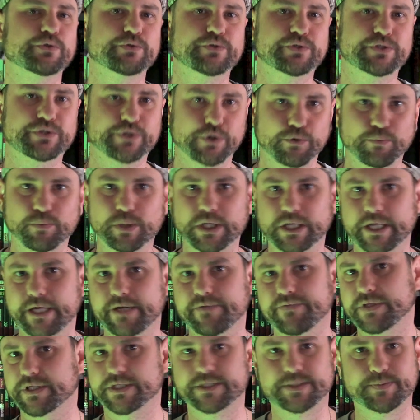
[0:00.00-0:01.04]
who still
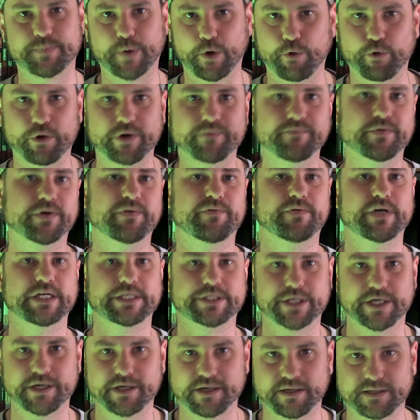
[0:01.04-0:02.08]
believe in the spirit of
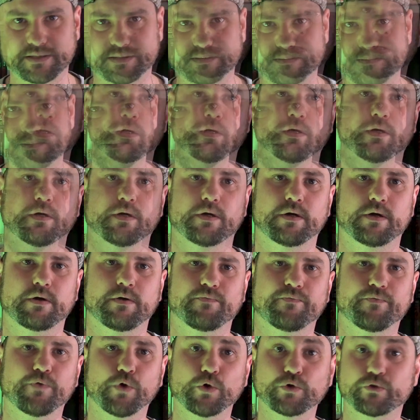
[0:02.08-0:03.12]
adventure.
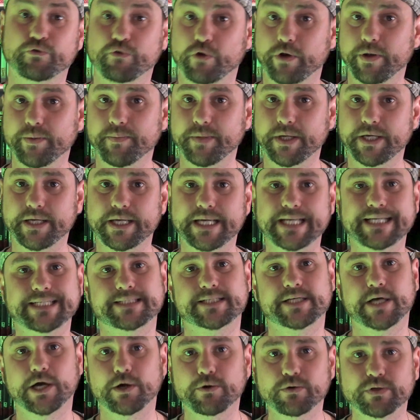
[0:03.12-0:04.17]
Frog Dreaming is
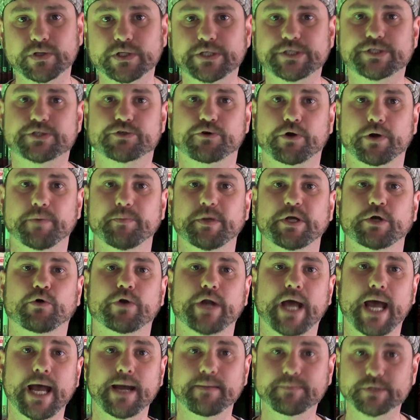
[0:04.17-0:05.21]
currently streaming
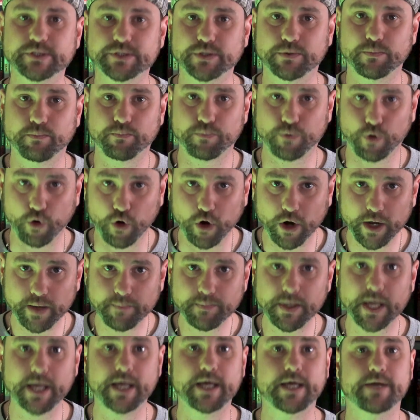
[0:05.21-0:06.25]
on Amazon
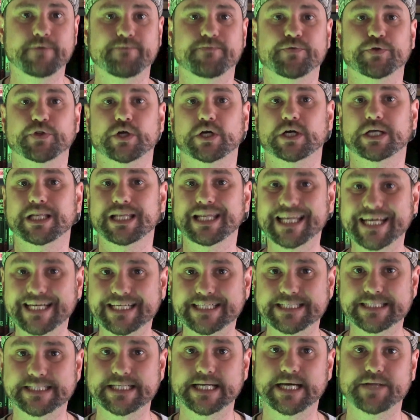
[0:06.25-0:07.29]
Prime, and for the
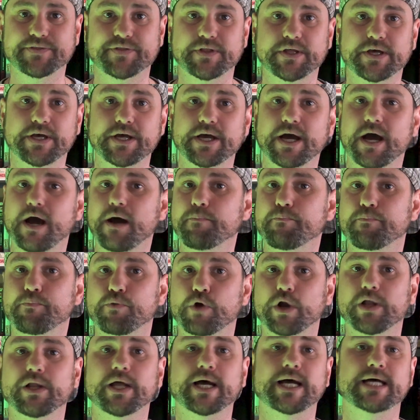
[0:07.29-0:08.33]
collectors out there,
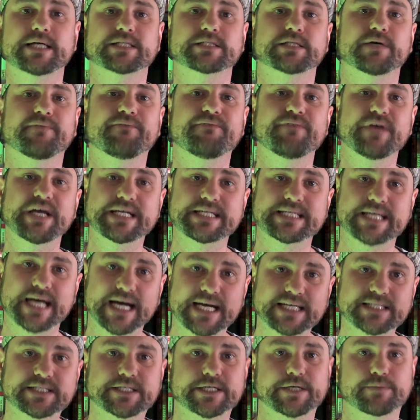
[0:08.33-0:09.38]
Umbrella has a
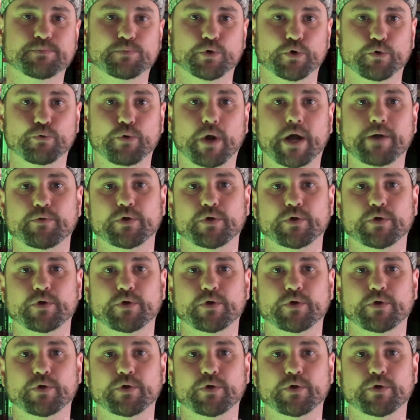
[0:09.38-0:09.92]
fantastic Blu-ray